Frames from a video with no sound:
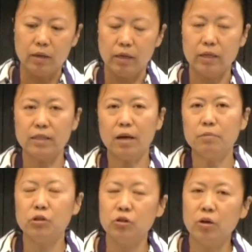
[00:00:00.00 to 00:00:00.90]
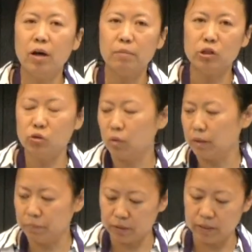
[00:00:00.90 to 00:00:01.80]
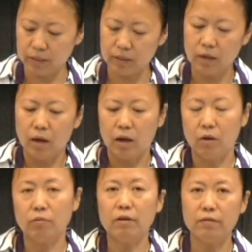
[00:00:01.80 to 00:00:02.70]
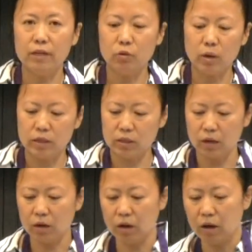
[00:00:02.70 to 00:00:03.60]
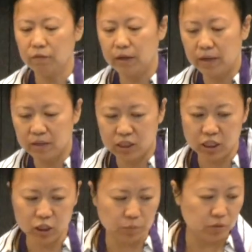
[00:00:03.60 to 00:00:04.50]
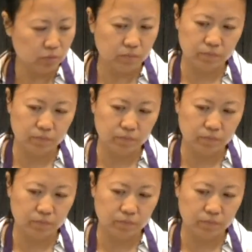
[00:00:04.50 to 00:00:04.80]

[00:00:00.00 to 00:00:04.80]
It's up to you how much you wanna put it in. Roughly, you wanna start off like a teaspoon.